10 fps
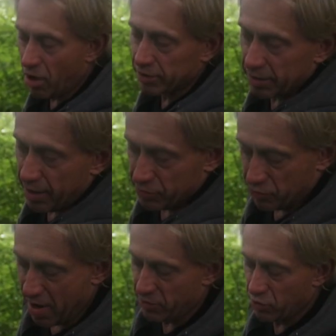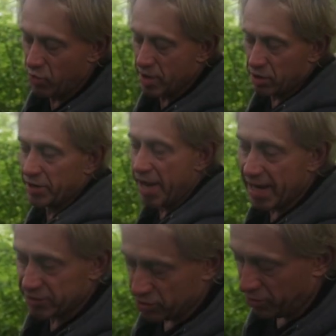lock that comes around the wheel and
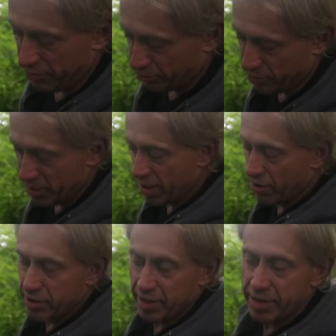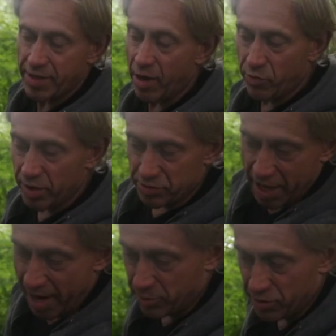axle and through here. That wheel's
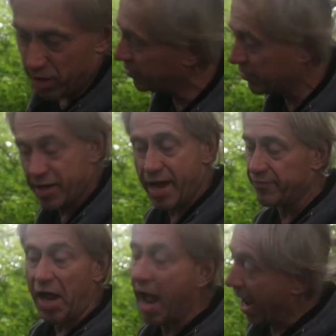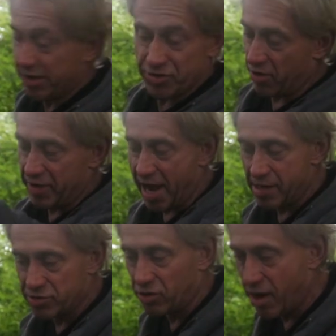hammered onto there. You have to hacksaw the
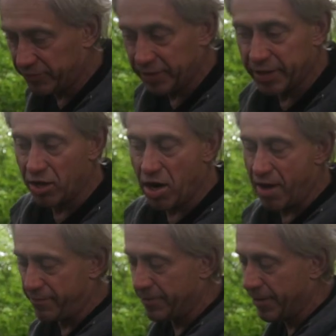axle off to get it off.